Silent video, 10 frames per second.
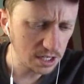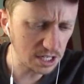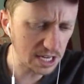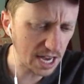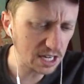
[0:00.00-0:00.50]

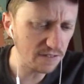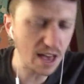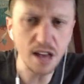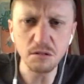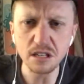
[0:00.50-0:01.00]
Detective
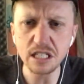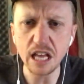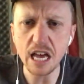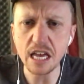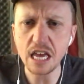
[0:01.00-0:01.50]
Ed was
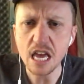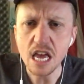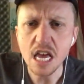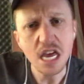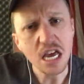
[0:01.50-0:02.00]
like,
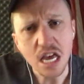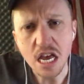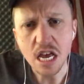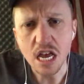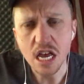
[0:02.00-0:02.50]

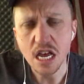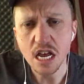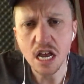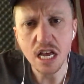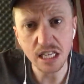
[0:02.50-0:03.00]

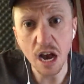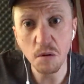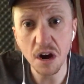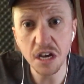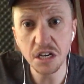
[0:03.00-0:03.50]
Is
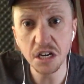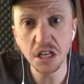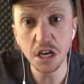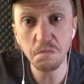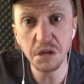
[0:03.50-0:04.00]
that why you took
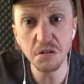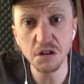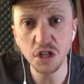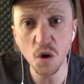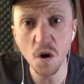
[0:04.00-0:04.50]
the
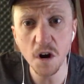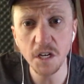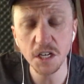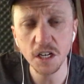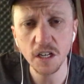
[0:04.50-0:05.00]
computer,
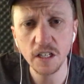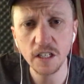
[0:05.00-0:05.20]
George?